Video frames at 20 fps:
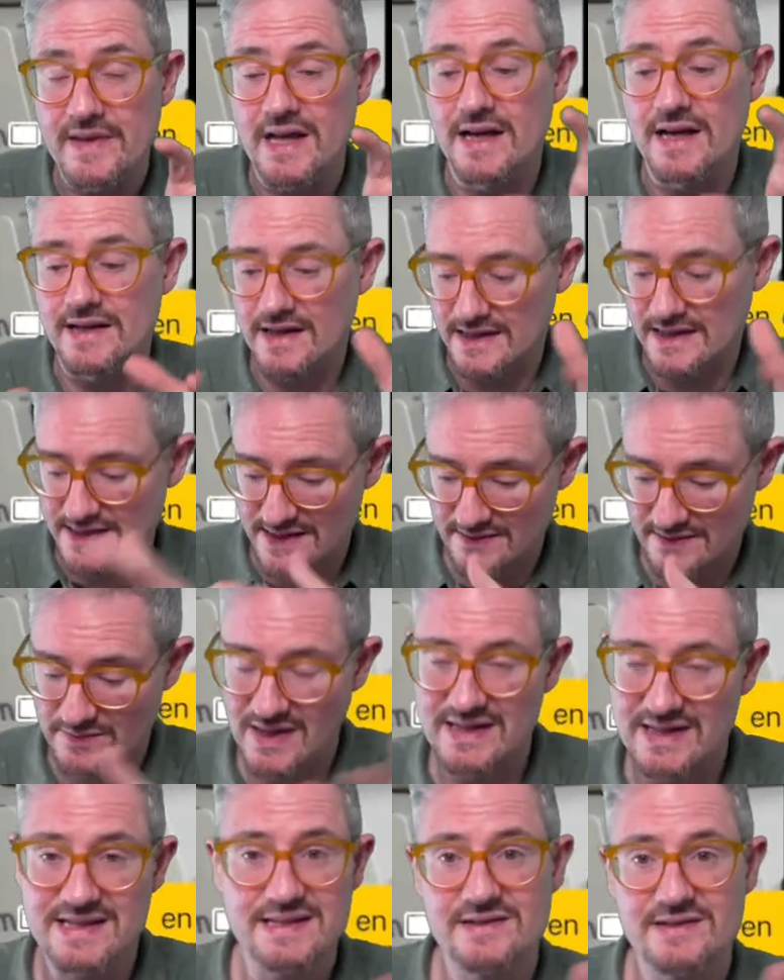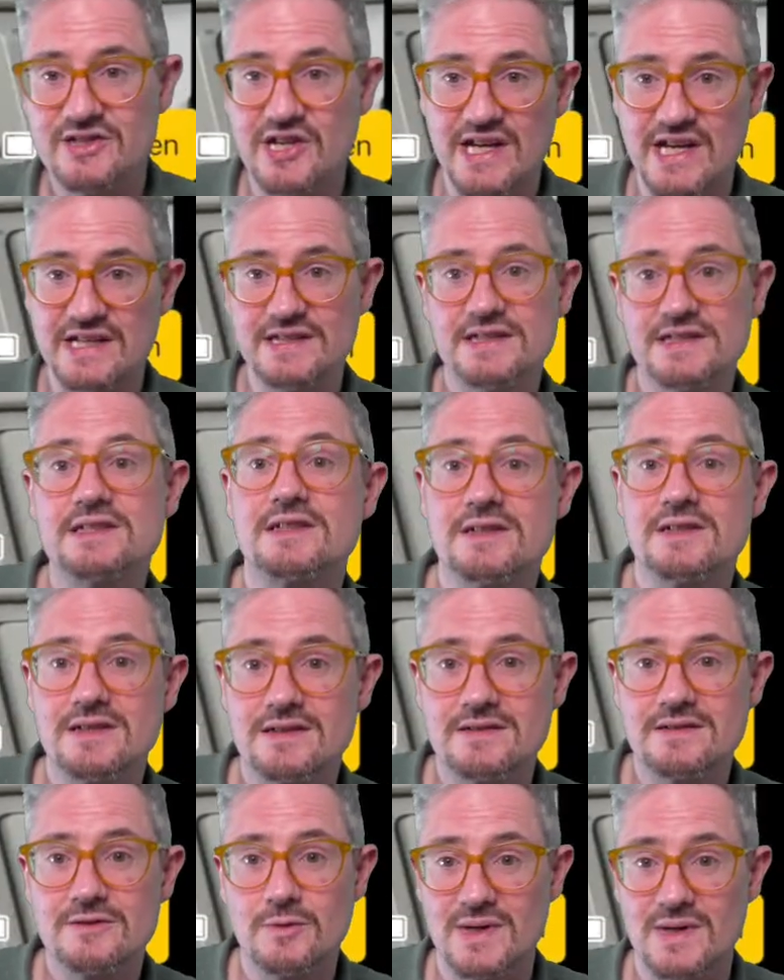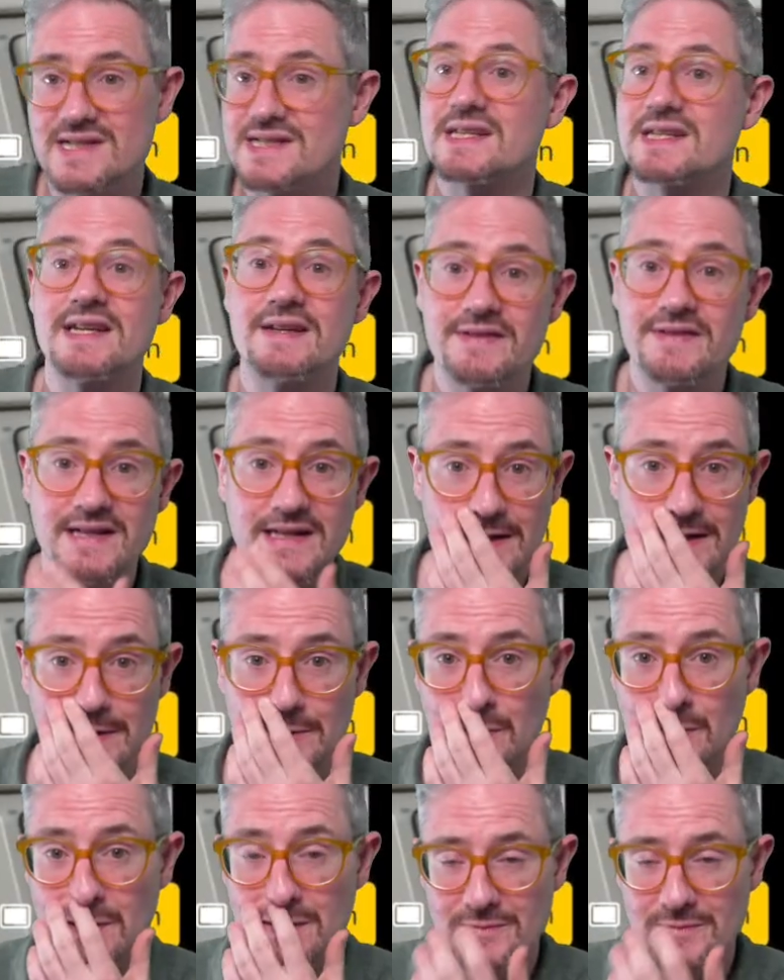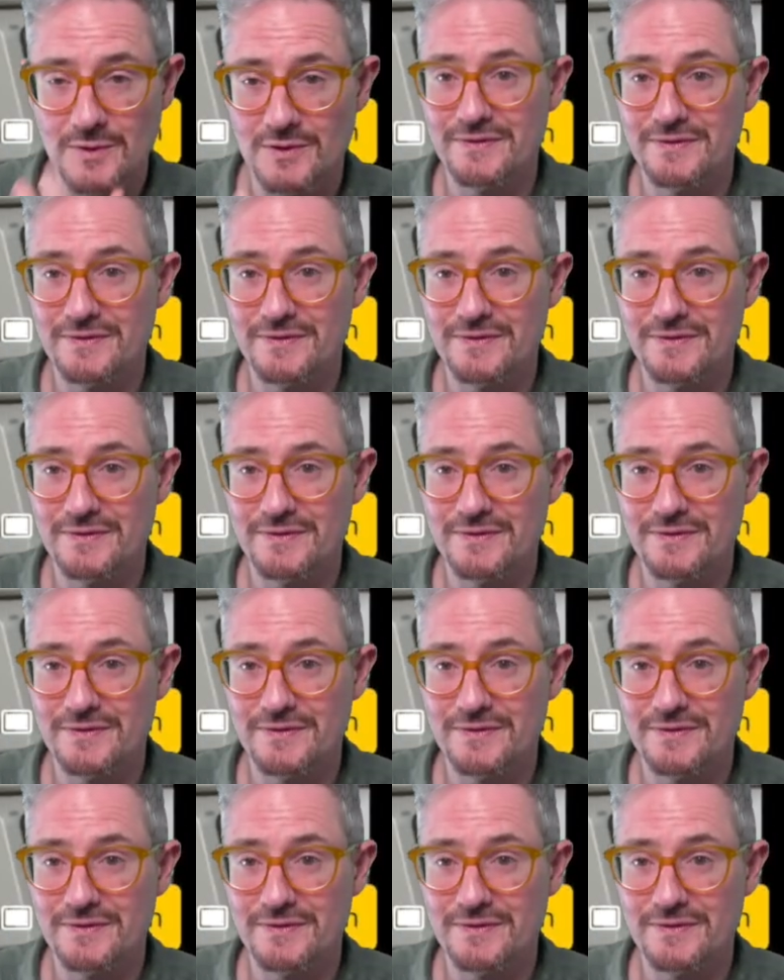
And I did change quite significantly what